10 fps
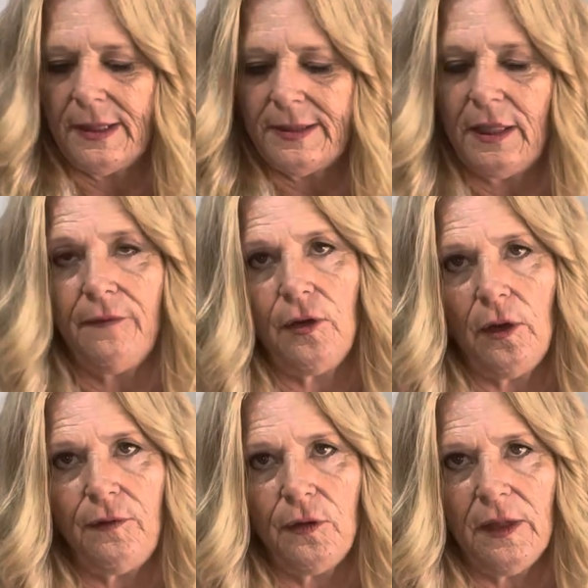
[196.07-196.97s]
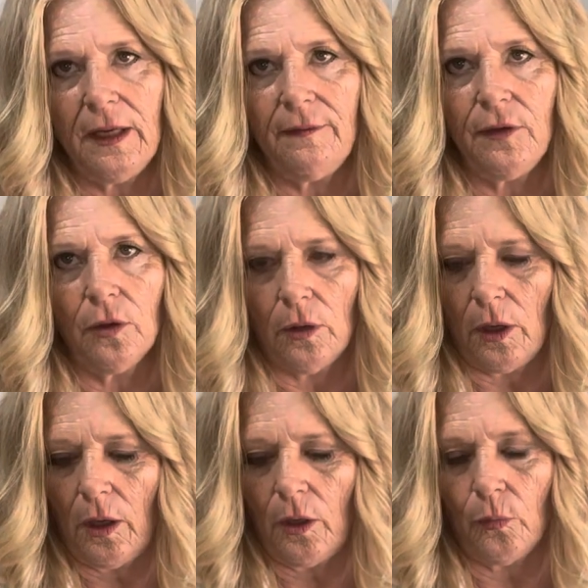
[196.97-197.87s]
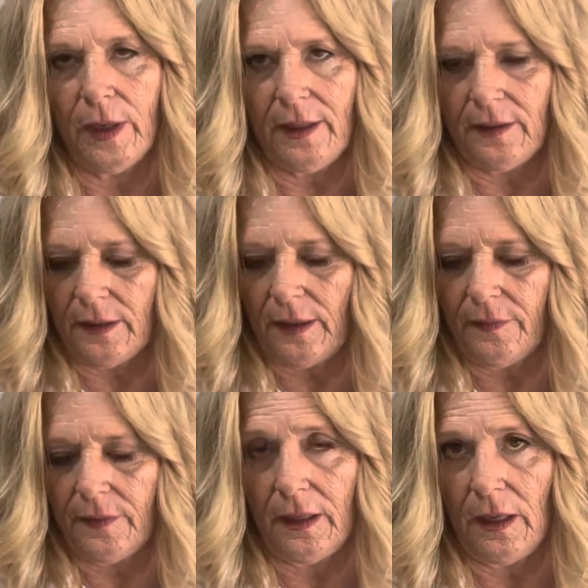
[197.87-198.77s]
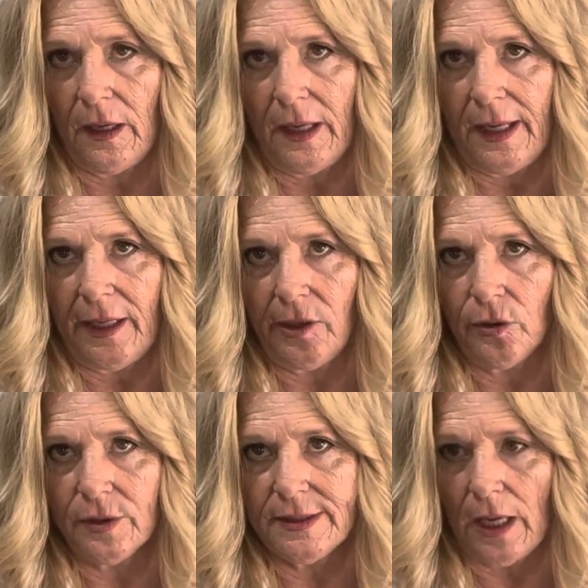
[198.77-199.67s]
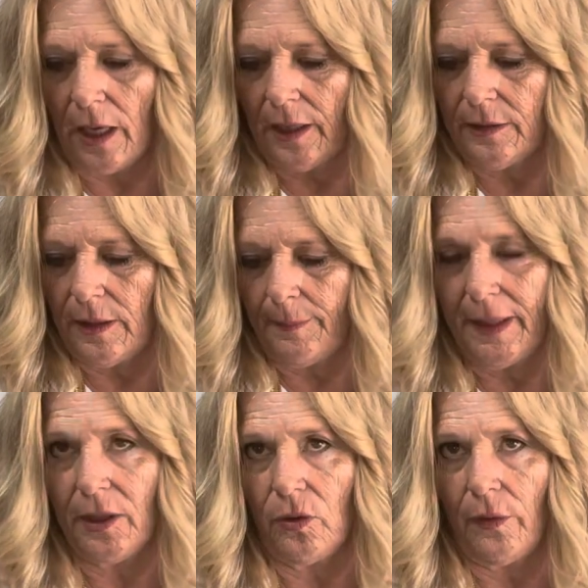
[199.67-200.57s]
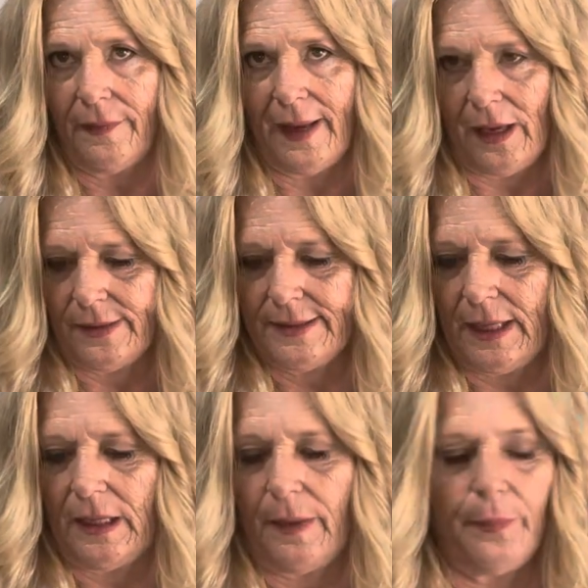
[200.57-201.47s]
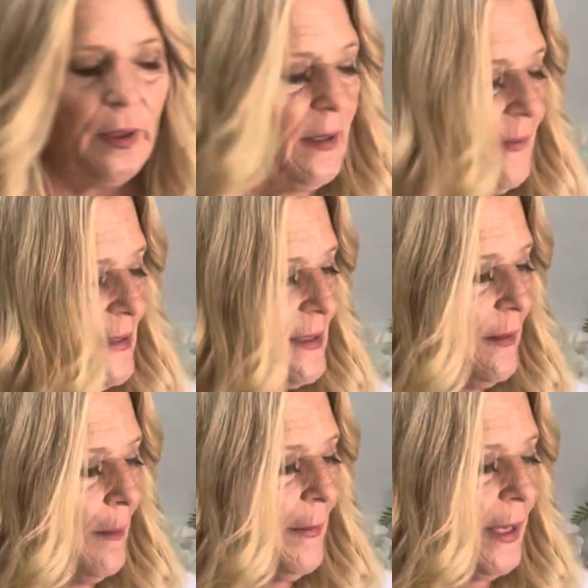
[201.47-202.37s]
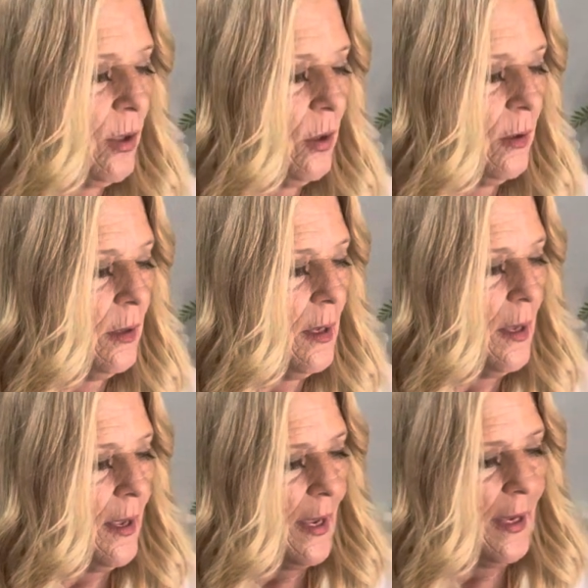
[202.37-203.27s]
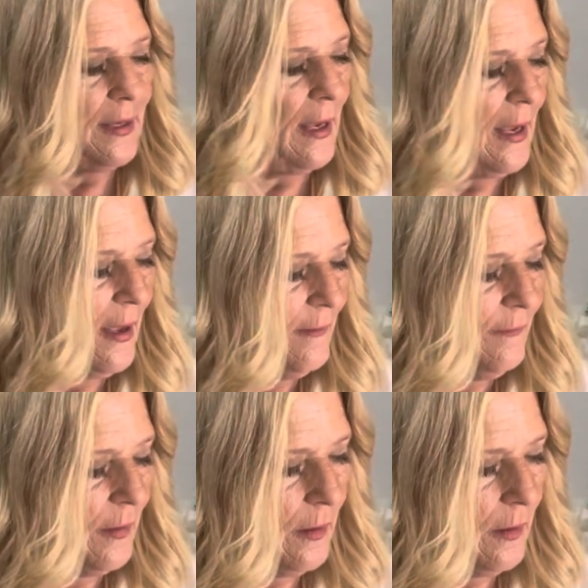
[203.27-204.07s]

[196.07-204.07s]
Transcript: See, if you think of your wreath at the inner side, the middle, and the outside, I'm putting these in the middle. And I have